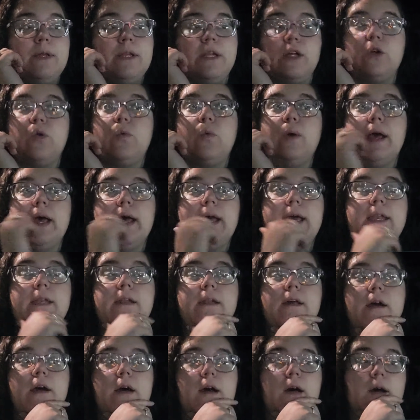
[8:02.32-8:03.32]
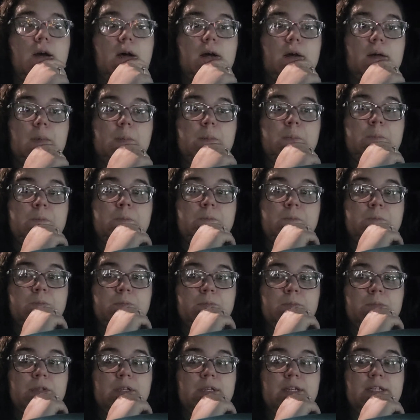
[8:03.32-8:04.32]
to quit.
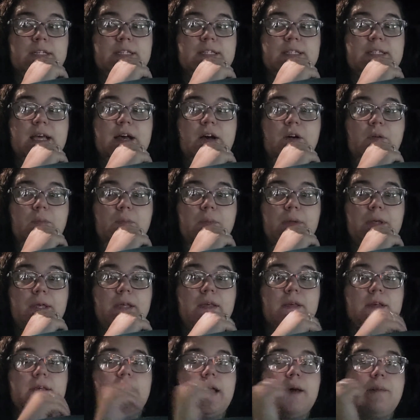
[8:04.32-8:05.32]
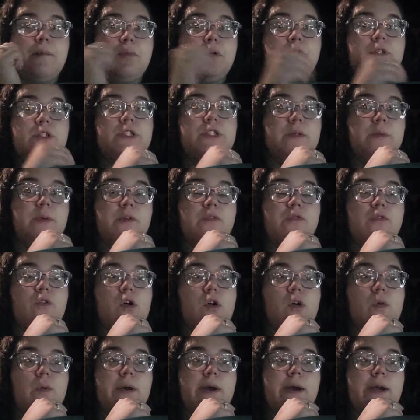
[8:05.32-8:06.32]
He just helped me and kept pushing me
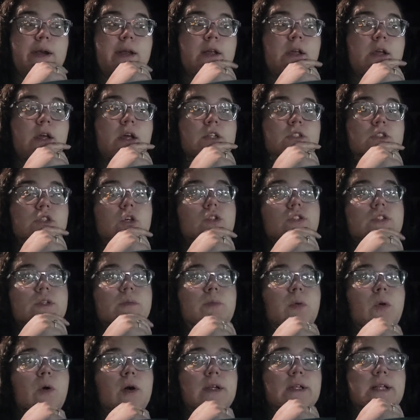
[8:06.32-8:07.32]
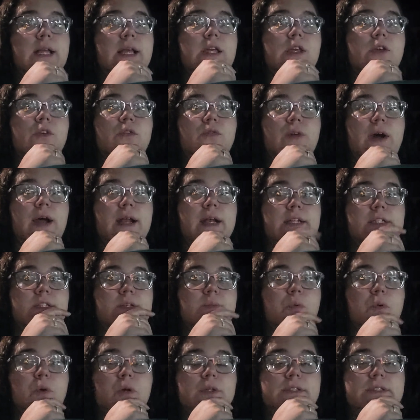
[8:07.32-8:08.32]
forward. So it's important that you find a
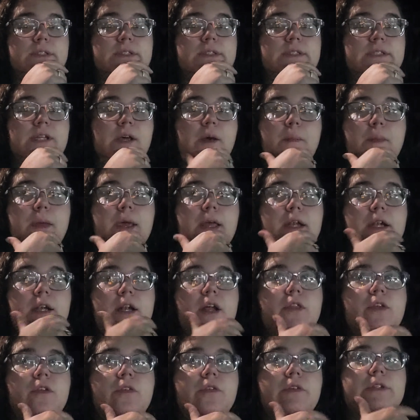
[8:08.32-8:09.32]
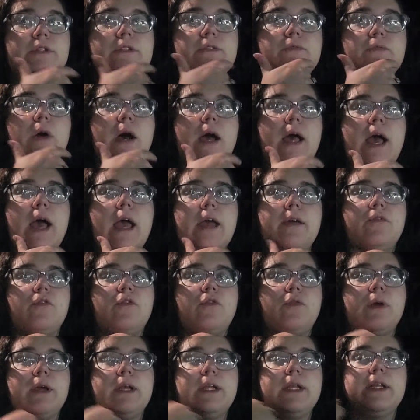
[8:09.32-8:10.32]
support system. And another reason why I've
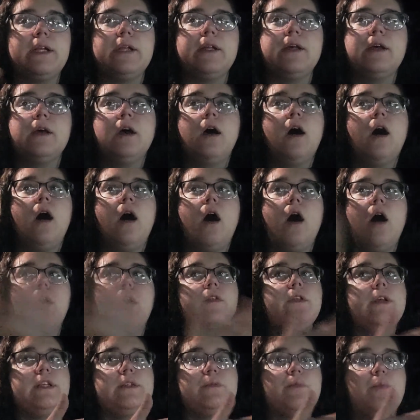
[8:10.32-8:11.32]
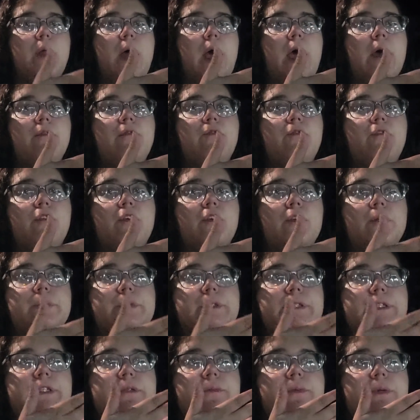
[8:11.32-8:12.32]
created all these
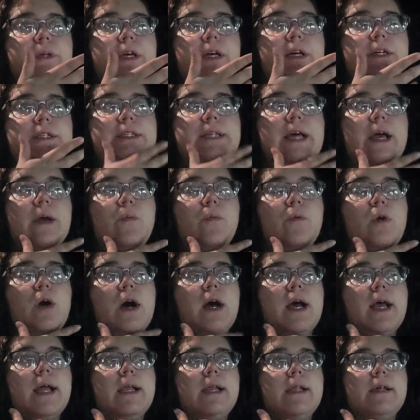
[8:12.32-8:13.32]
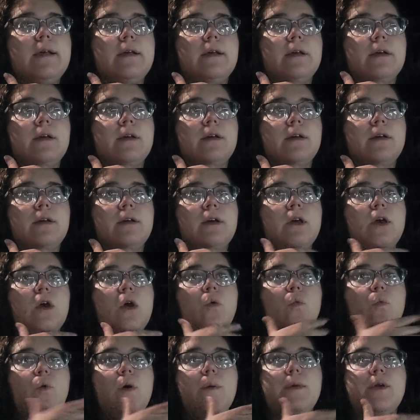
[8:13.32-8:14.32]
platforms is because I want
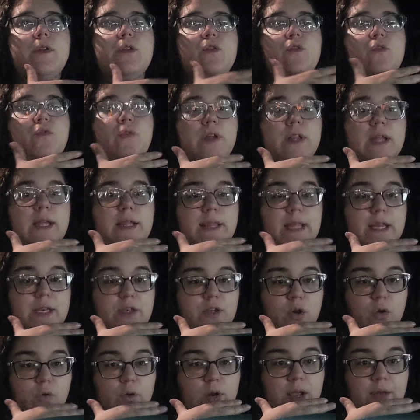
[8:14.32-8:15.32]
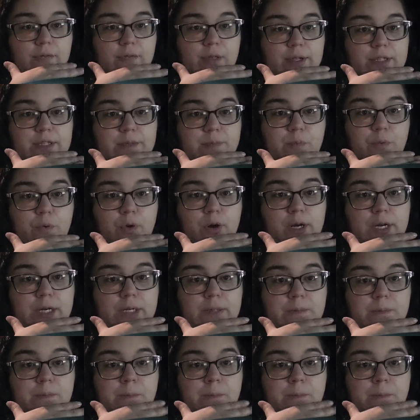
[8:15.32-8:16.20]
women who feel like they don't have that support